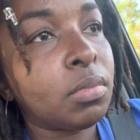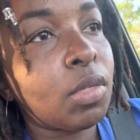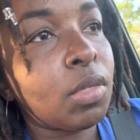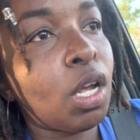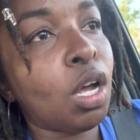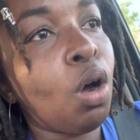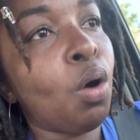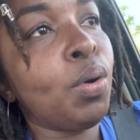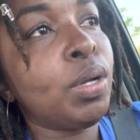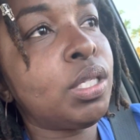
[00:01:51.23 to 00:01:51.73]

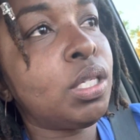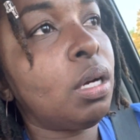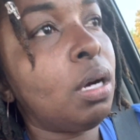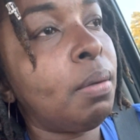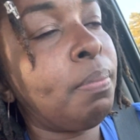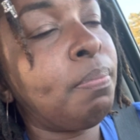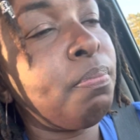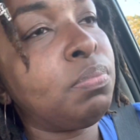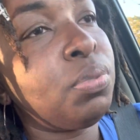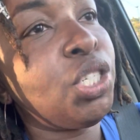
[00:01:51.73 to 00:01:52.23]
go into
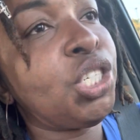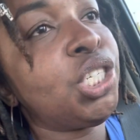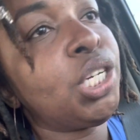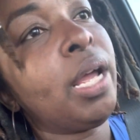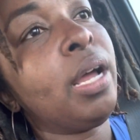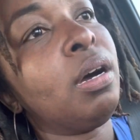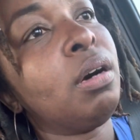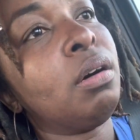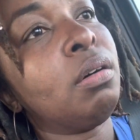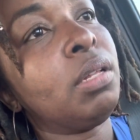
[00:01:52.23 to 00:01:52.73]
a
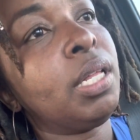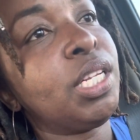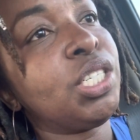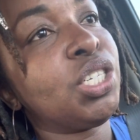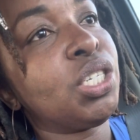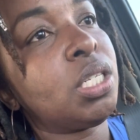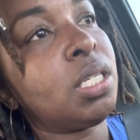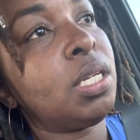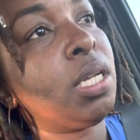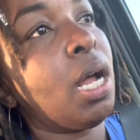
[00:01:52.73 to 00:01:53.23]
shell and
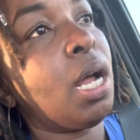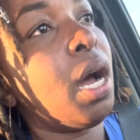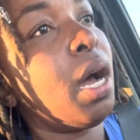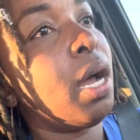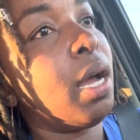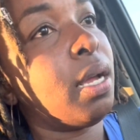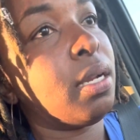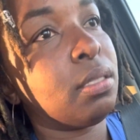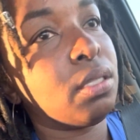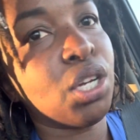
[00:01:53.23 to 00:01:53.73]
just
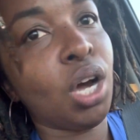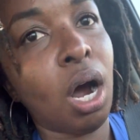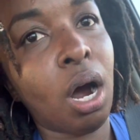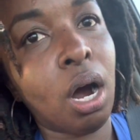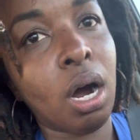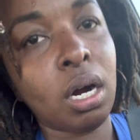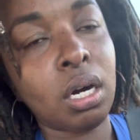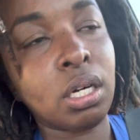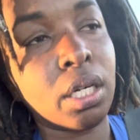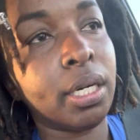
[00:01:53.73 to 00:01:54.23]
not
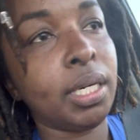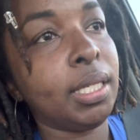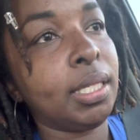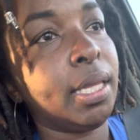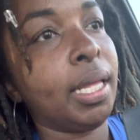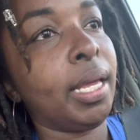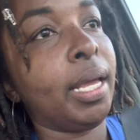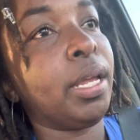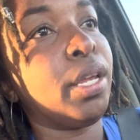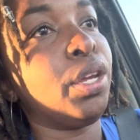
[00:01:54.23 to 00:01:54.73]
talk or
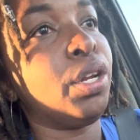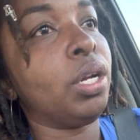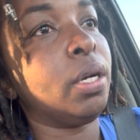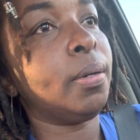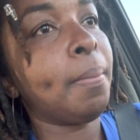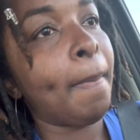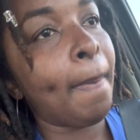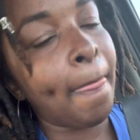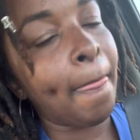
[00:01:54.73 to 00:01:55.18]
anything, you know?